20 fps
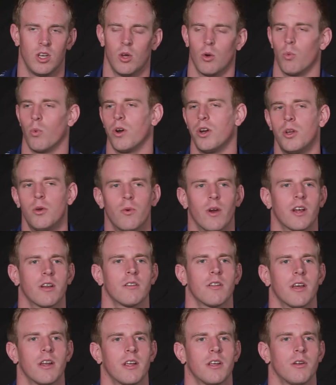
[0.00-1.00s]
What are you
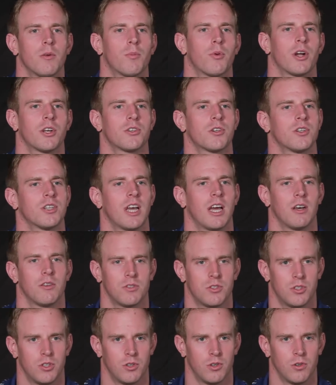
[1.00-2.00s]
regulating your pressure down
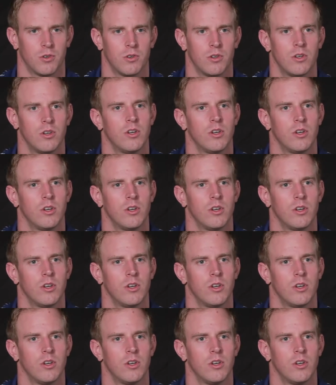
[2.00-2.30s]
to,